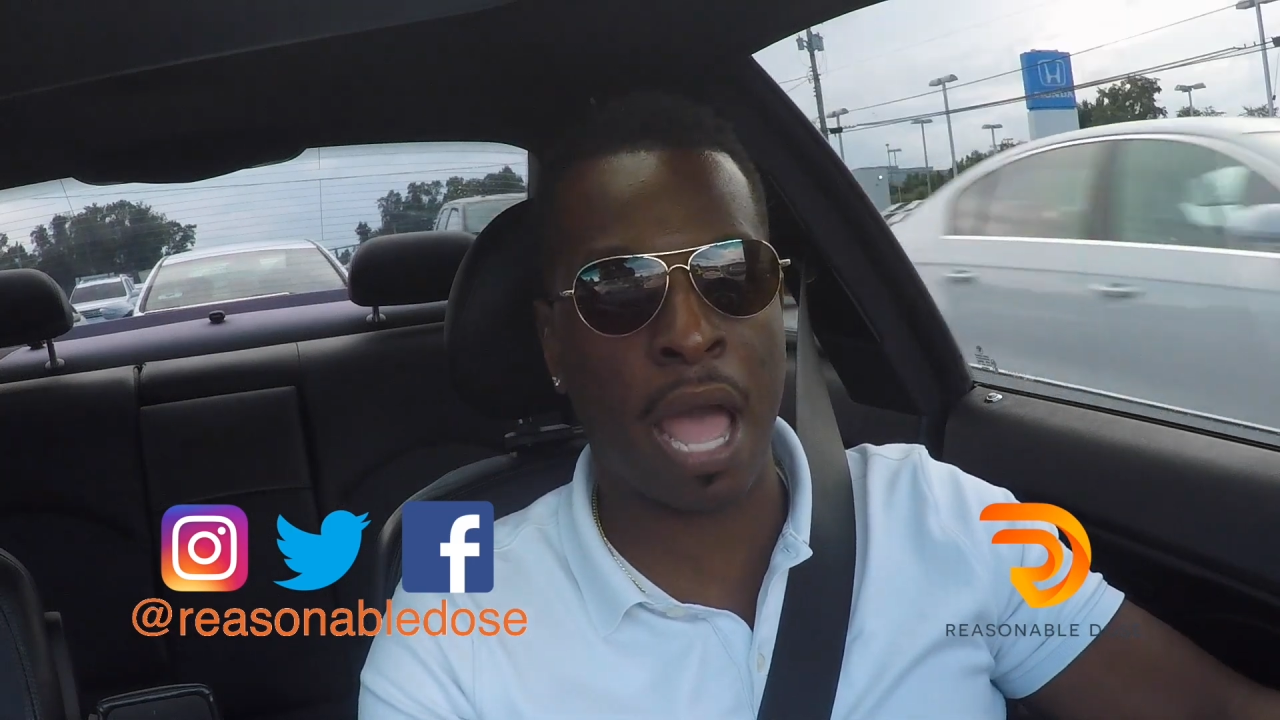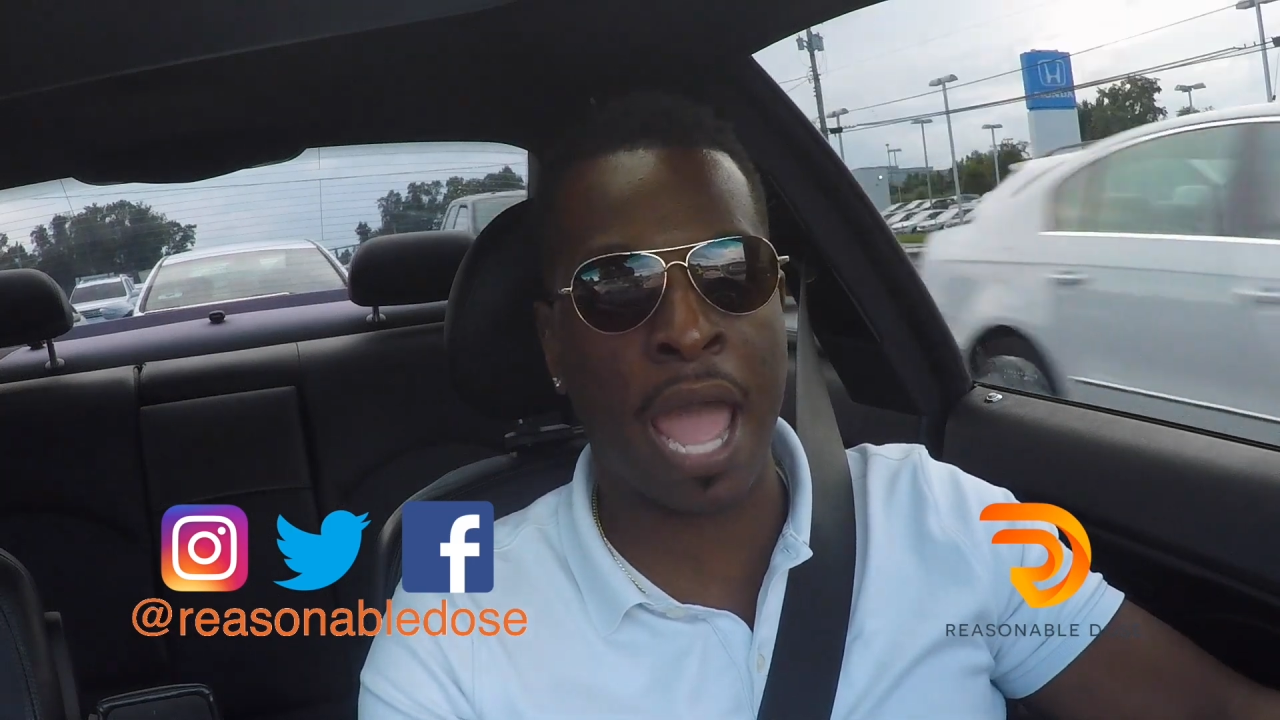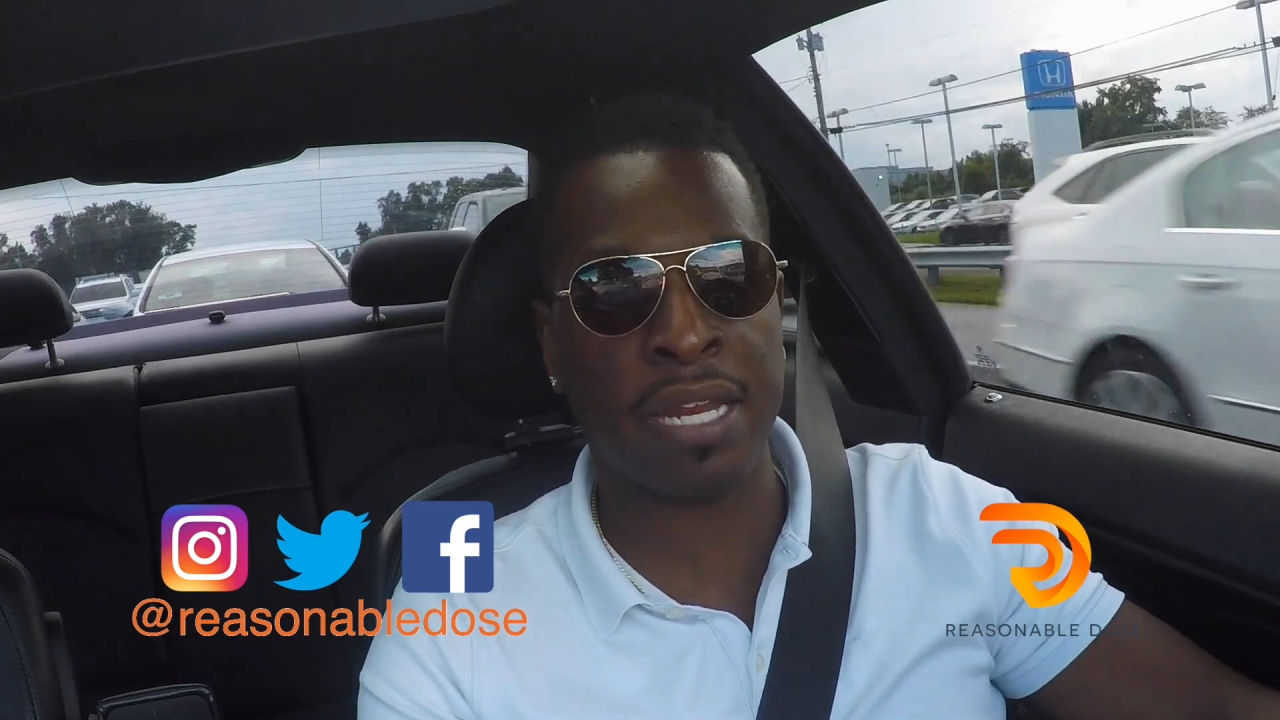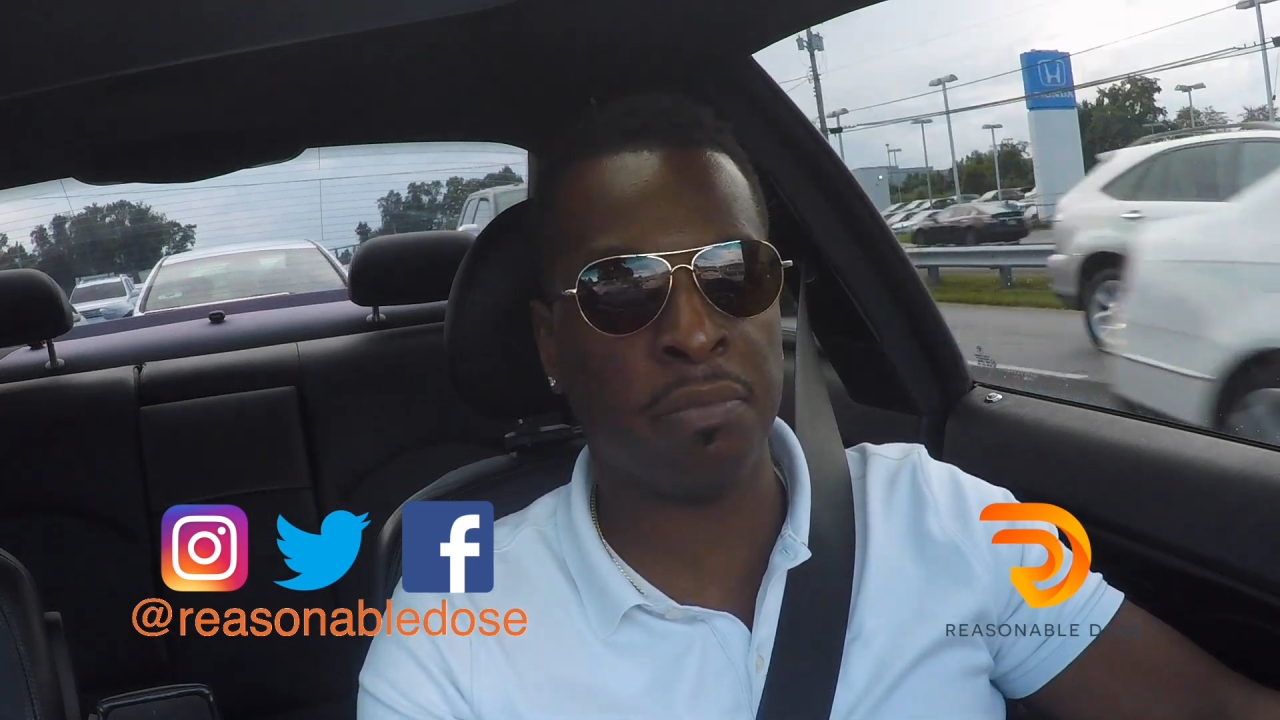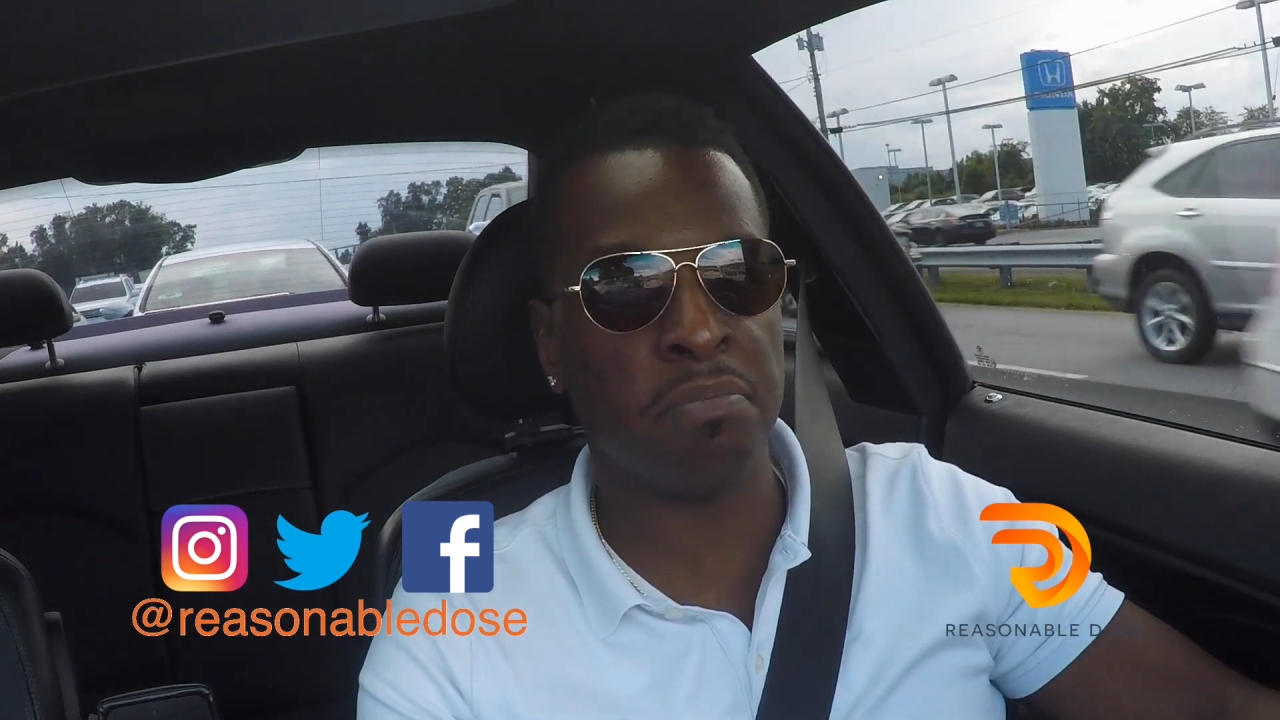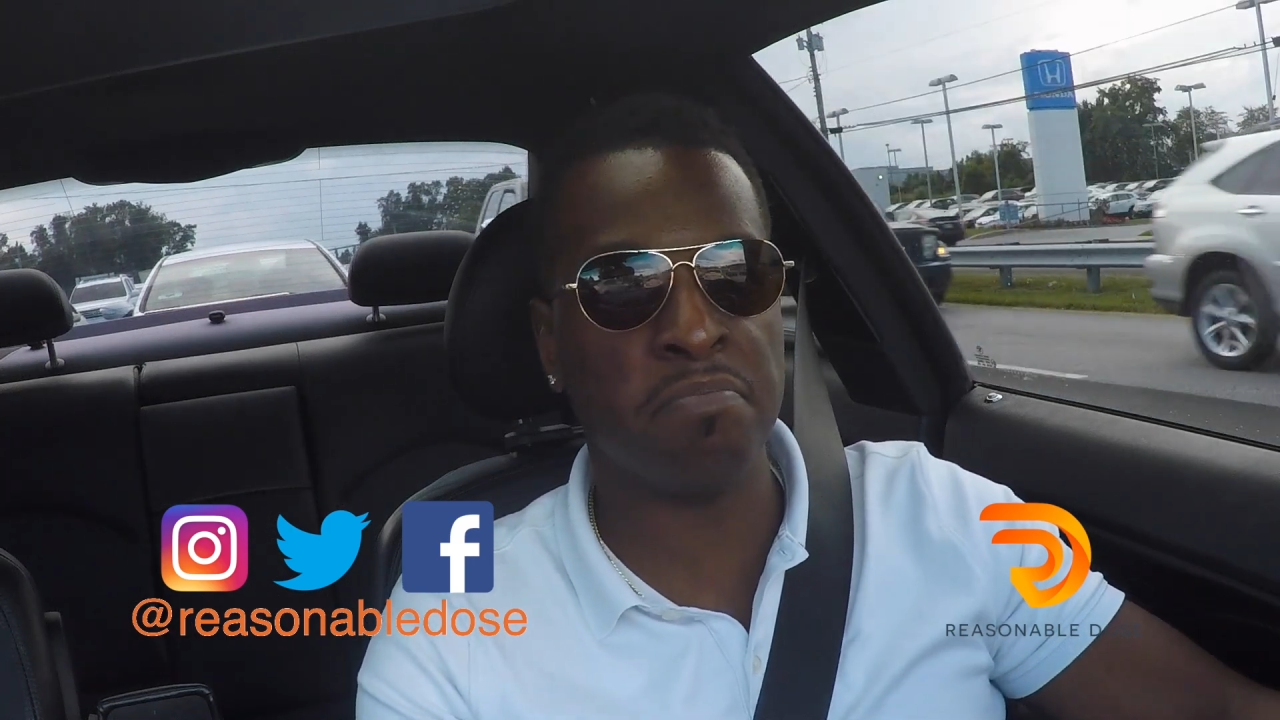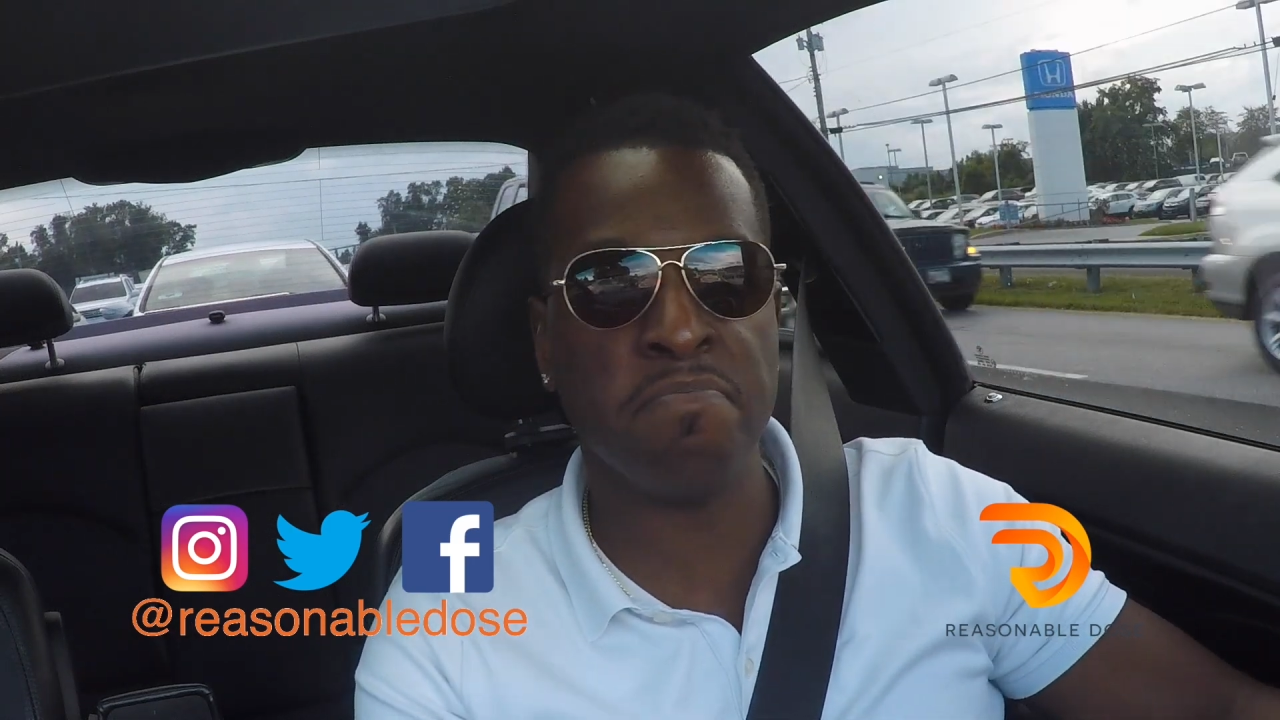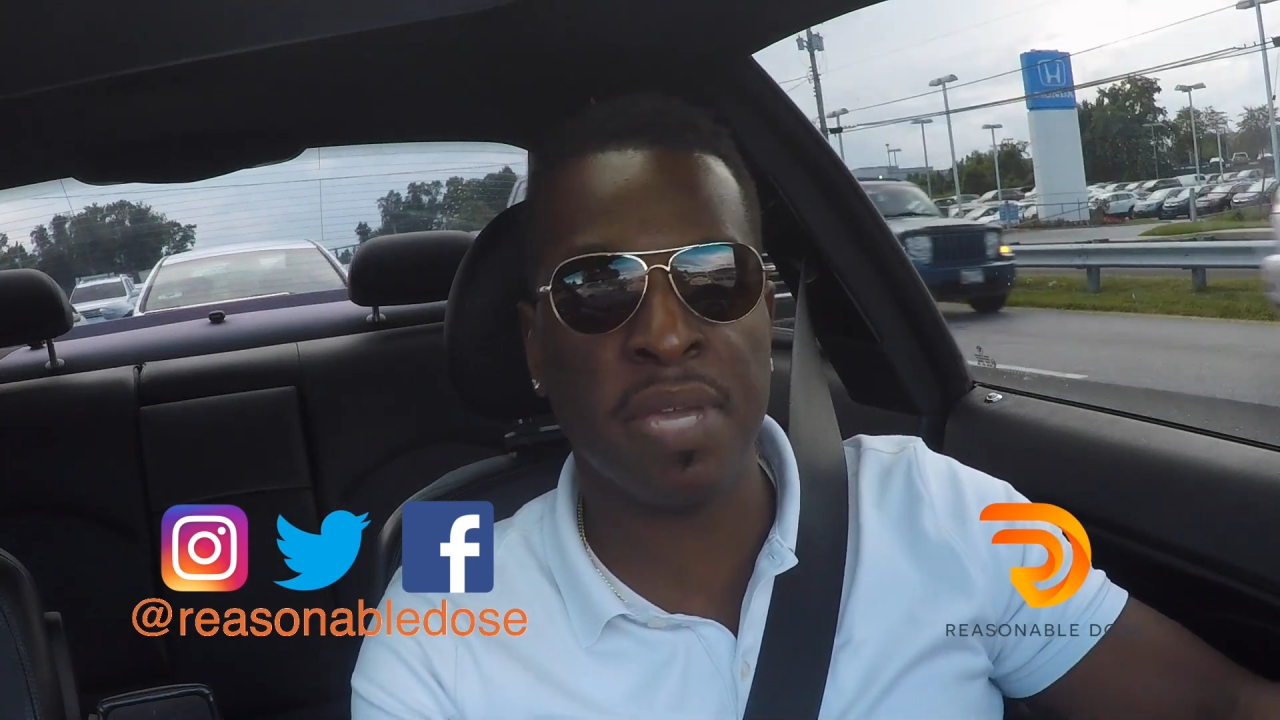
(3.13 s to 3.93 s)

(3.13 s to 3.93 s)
item